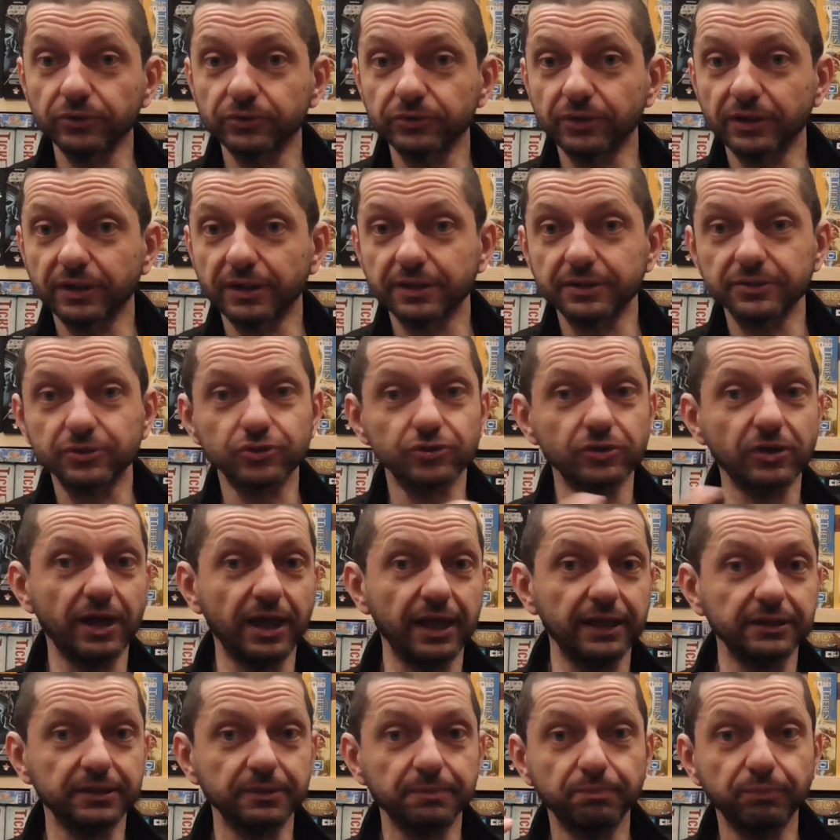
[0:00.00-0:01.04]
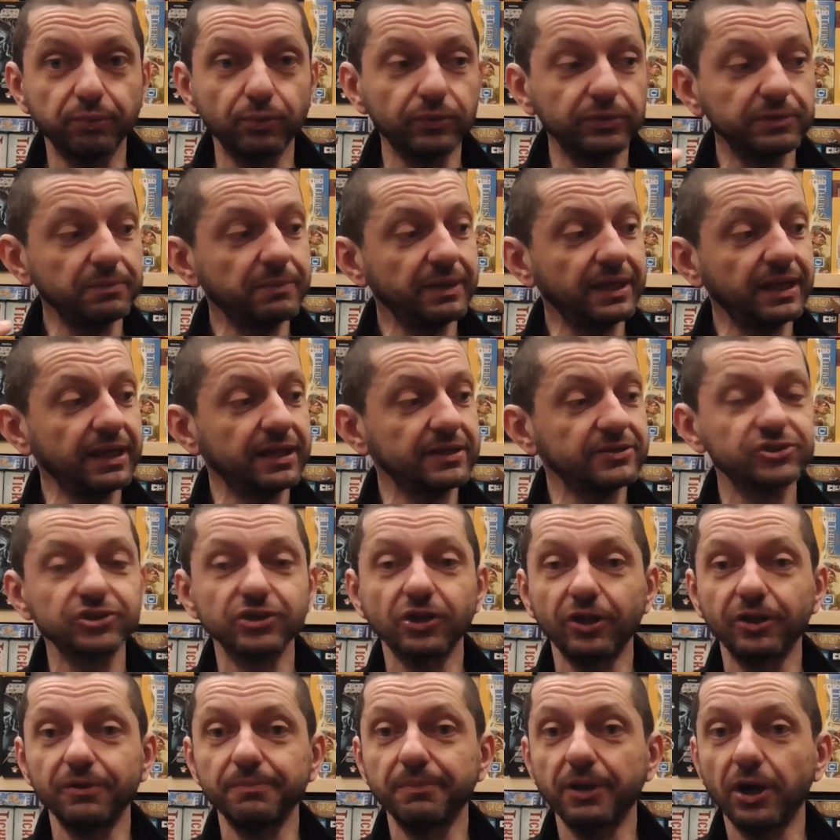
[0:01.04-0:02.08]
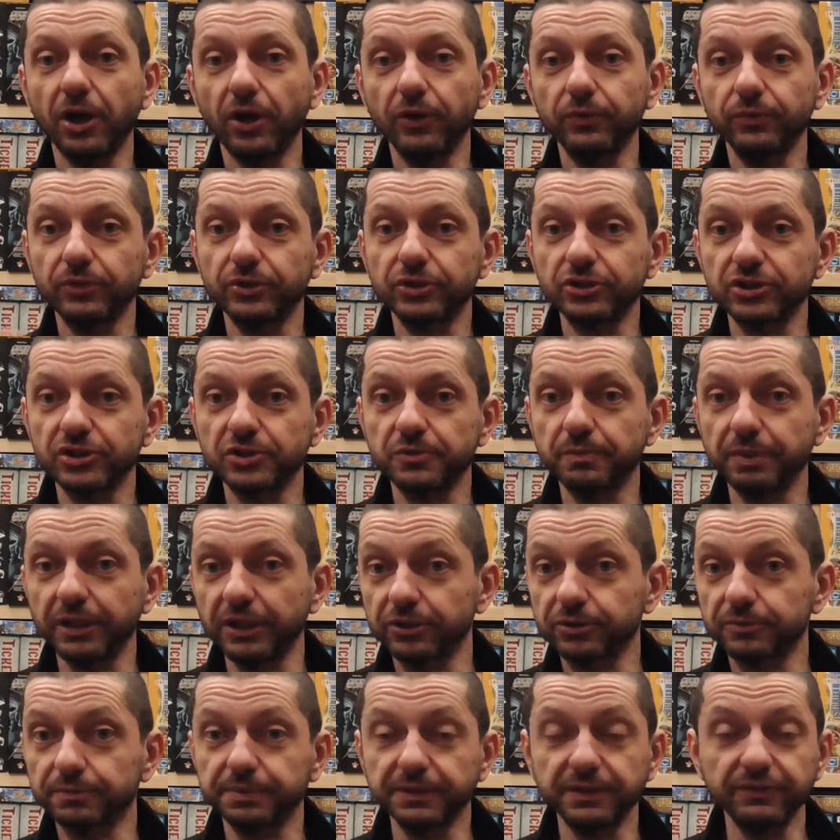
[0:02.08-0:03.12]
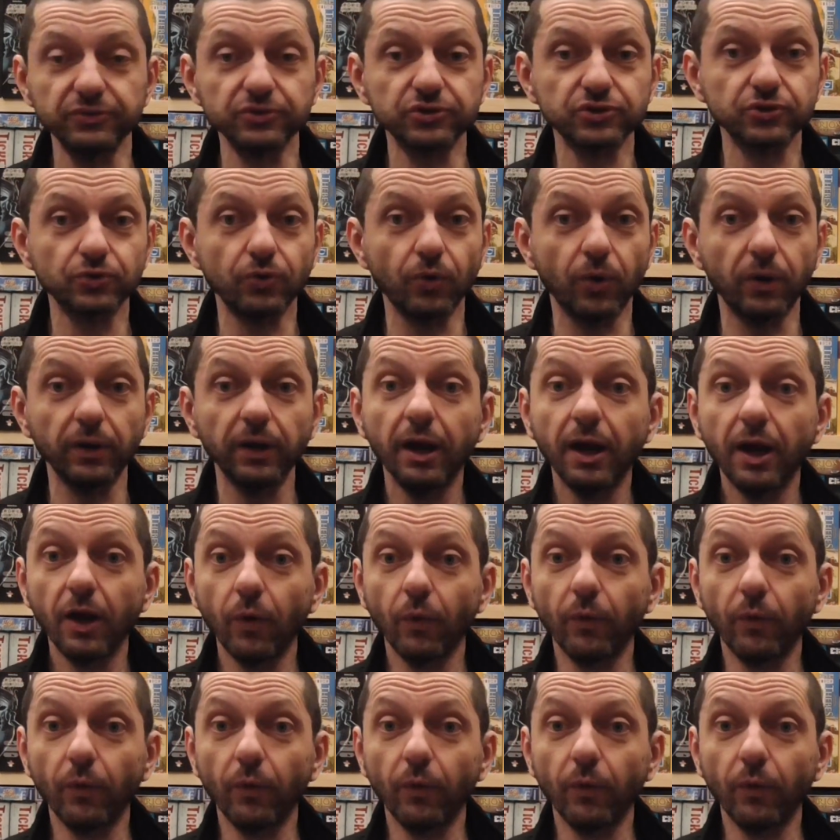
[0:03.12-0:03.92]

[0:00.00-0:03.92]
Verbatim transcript: or you can try the poor man solo mode, which is beat your previous score,